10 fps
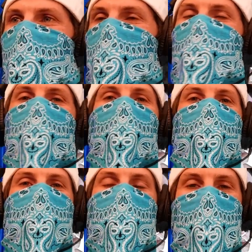the guitar
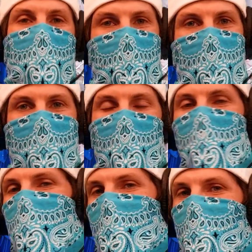is, I mean, it's kind
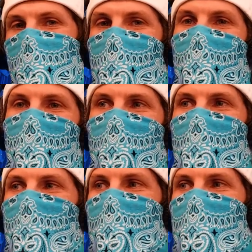of simple, but